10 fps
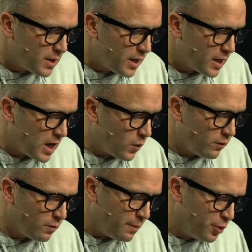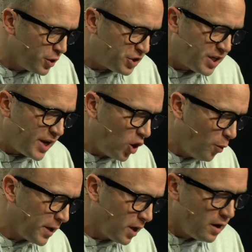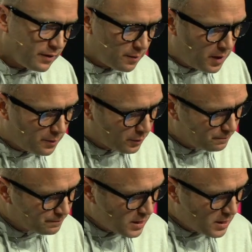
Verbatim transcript: and God, we would be pushed into helping and loving people.